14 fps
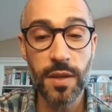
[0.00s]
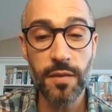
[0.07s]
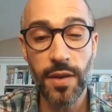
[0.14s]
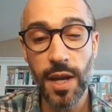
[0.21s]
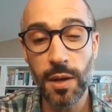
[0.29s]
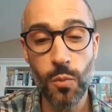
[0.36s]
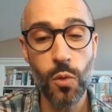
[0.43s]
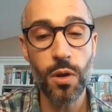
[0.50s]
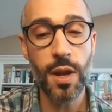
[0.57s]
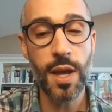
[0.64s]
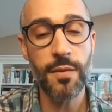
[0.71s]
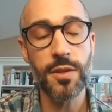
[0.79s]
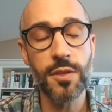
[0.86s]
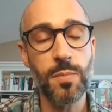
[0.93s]
and find more
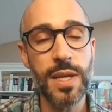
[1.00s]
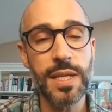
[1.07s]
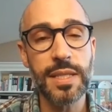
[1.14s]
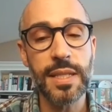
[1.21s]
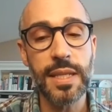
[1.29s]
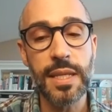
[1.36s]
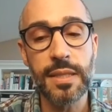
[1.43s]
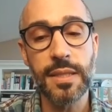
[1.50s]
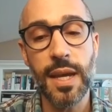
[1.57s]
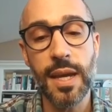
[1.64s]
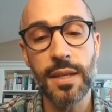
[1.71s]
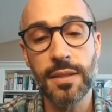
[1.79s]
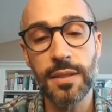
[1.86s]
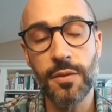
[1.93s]
evidence-based
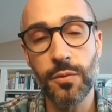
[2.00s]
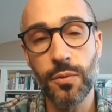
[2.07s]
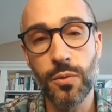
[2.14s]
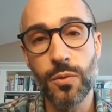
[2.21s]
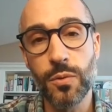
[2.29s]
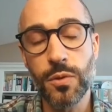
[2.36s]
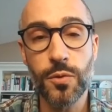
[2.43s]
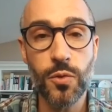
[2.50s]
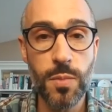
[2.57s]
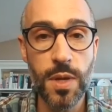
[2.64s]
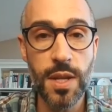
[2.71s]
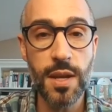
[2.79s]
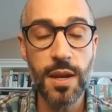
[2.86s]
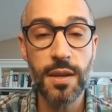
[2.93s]
insight through social
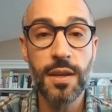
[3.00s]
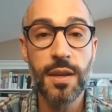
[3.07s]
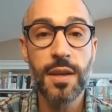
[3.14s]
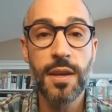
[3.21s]
media,